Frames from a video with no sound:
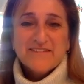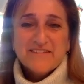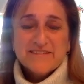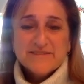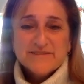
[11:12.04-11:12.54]

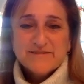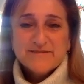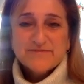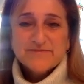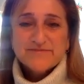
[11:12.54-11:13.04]

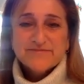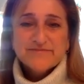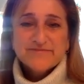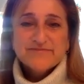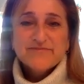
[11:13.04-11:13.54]

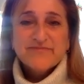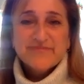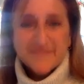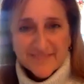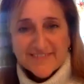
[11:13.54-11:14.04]

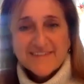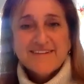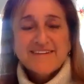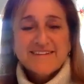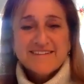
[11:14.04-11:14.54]

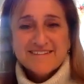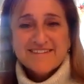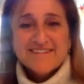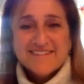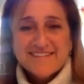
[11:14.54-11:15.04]

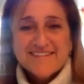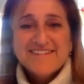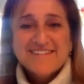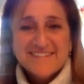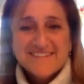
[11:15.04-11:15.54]

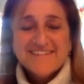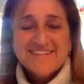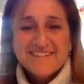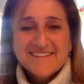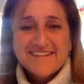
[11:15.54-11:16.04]

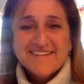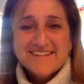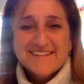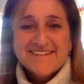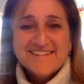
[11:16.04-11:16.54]

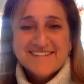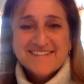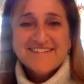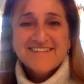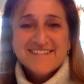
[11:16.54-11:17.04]

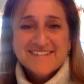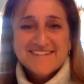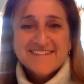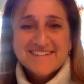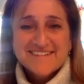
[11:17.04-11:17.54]

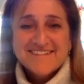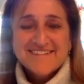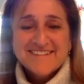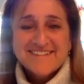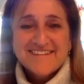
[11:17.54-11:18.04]

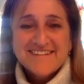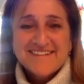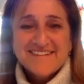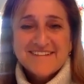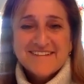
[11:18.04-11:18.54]

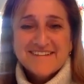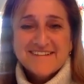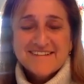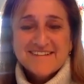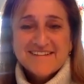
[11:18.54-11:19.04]

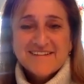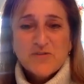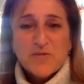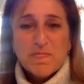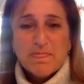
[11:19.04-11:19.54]

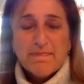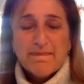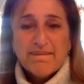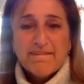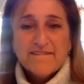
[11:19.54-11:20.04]
(silent)